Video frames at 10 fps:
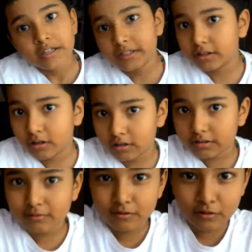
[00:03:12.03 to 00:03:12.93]

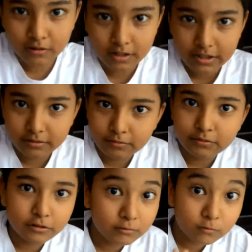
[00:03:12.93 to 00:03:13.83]
you
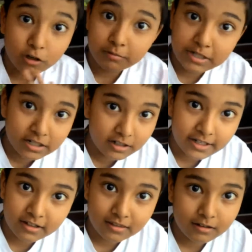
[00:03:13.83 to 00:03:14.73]
don't vomit your
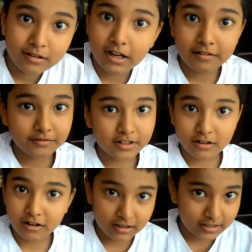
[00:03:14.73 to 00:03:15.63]
guts out
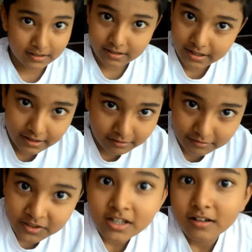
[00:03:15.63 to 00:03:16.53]
after all these kinds
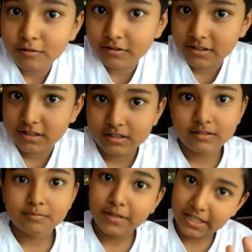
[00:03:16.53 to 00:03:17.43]
of
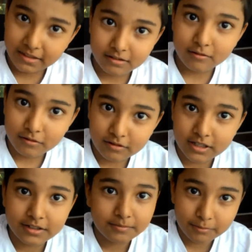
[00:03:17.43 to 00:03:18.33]
coasters, please
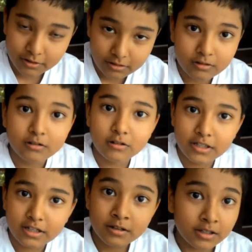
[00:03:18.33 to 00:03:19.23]
go
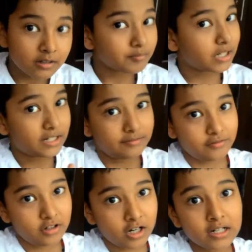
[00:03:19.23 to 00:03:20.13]
here. But
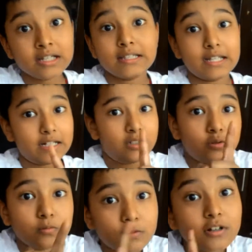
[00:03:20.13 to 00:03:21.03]
if not, then
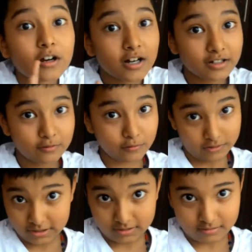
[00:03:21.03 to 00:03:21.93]
do not
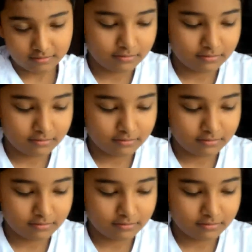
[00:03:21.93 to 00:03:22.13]
go here.